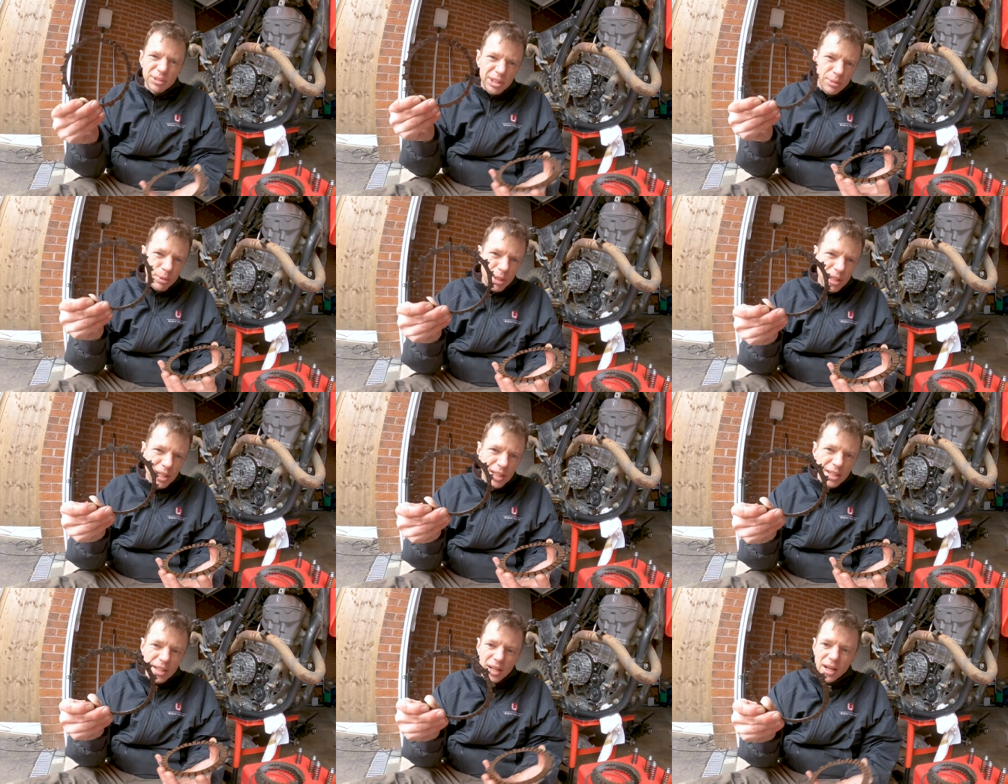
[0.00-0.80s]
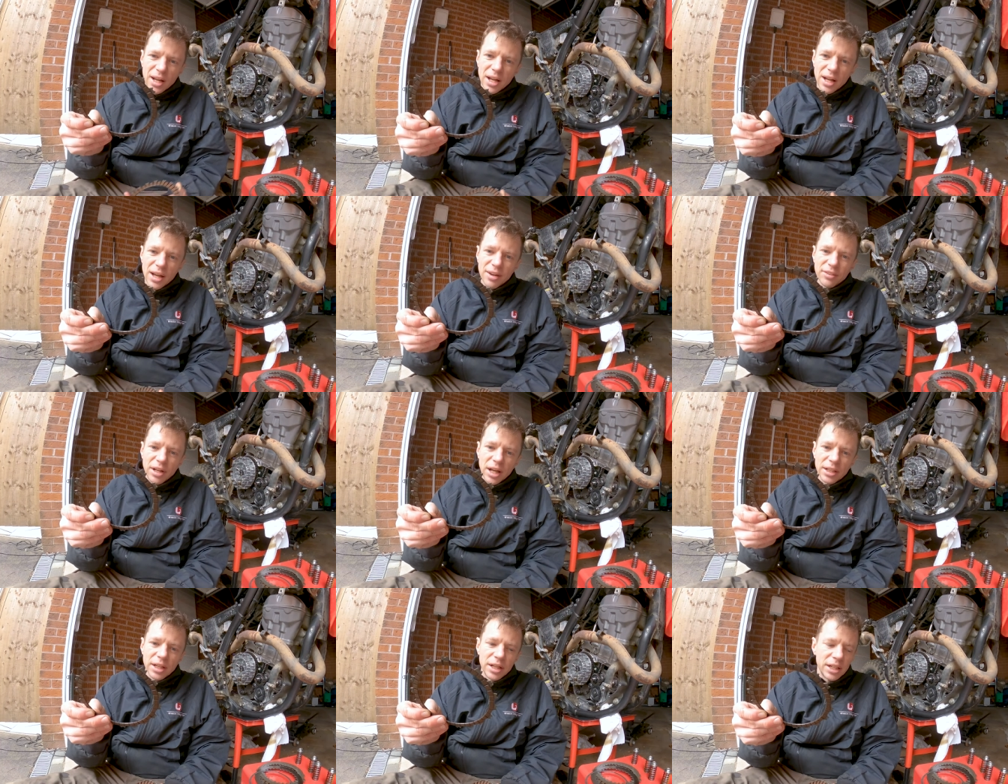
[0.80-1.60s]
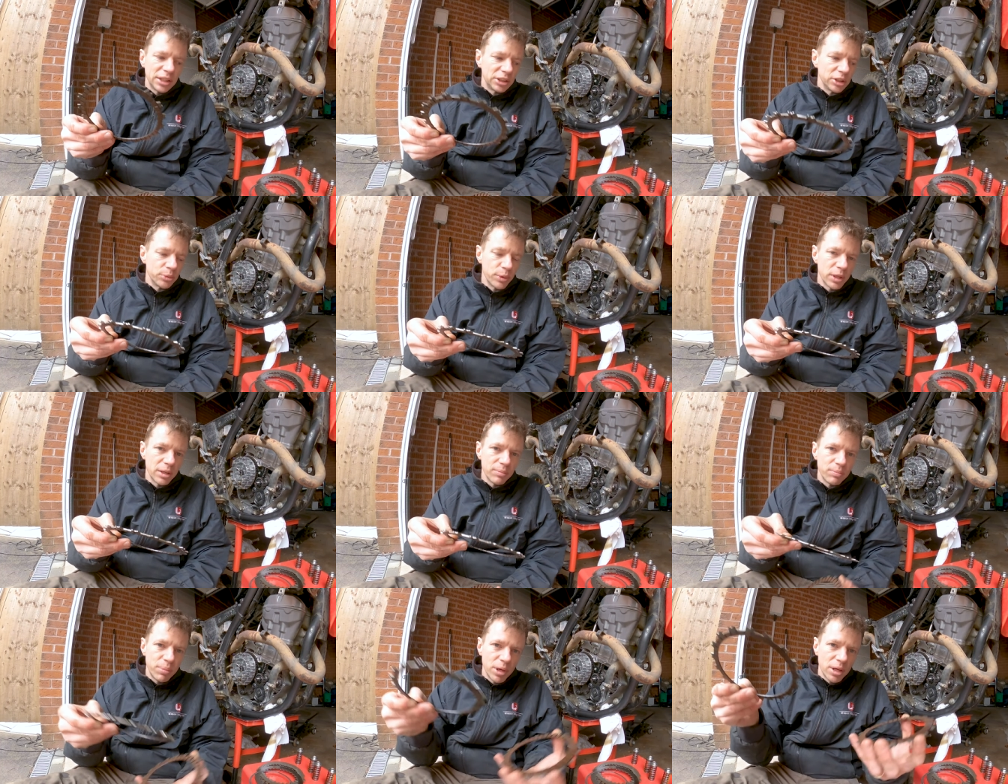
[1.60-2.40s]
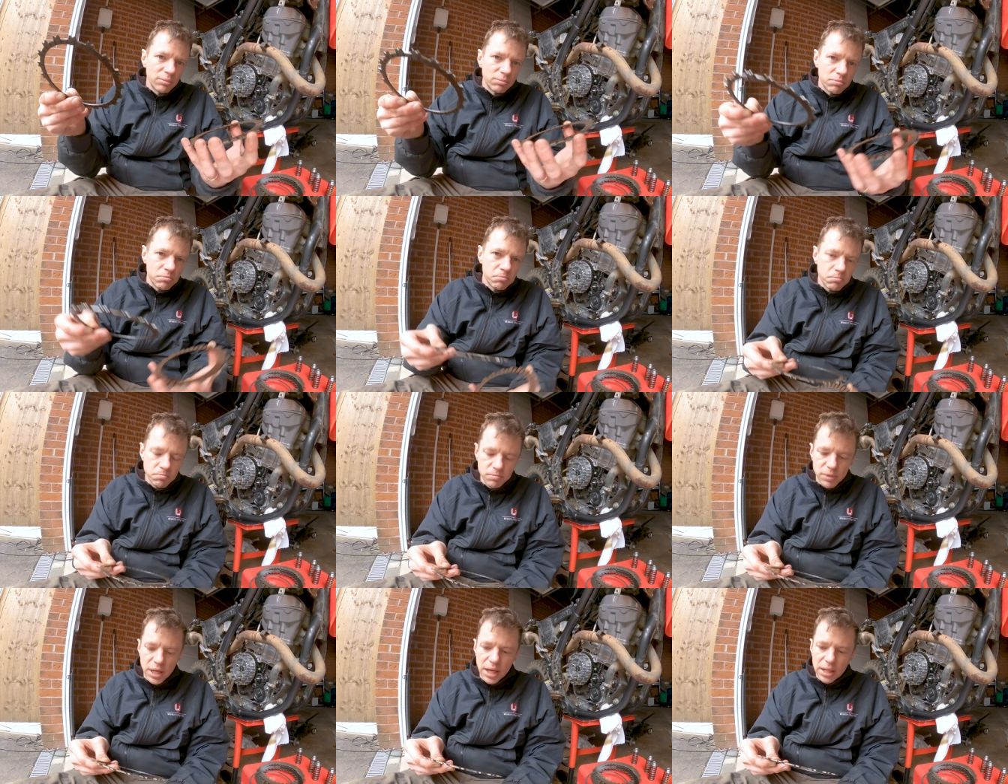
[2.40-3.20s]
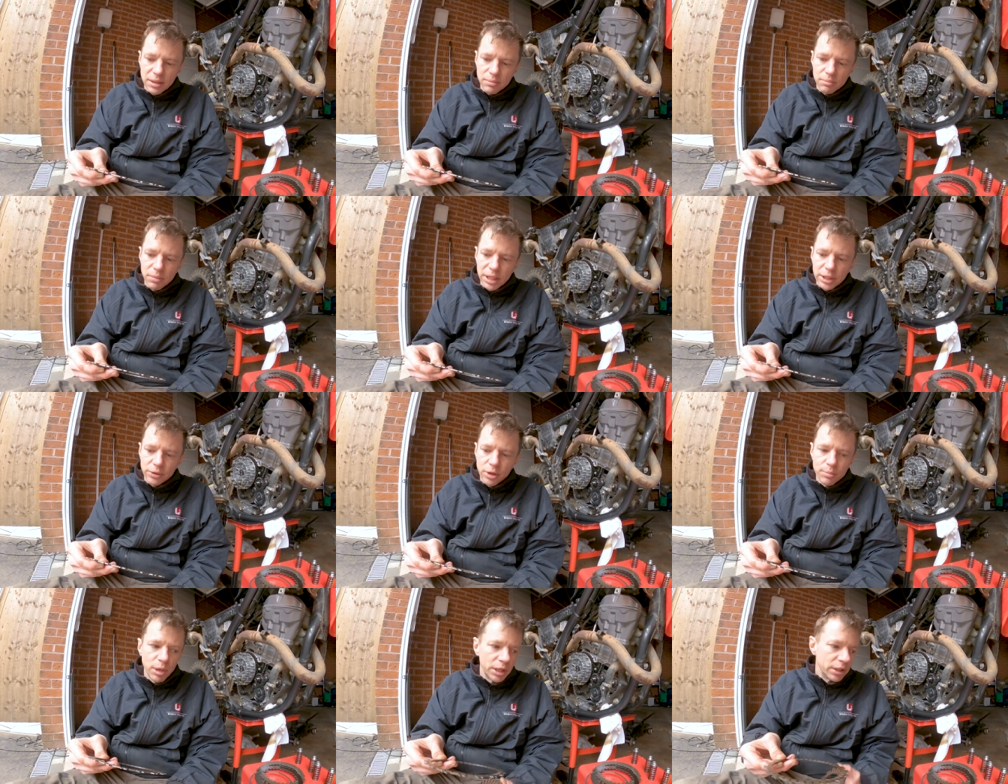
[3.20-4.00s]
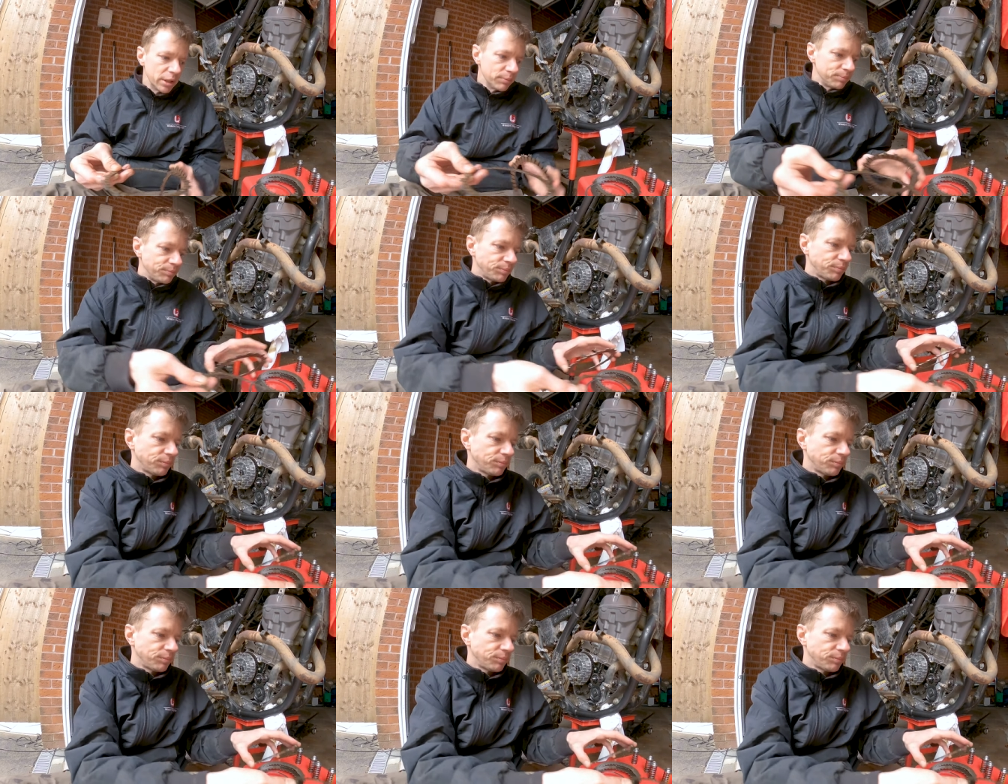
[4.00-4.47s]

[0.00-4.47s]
Typically uh, I haven't had any issues with it but hey make your own mind up.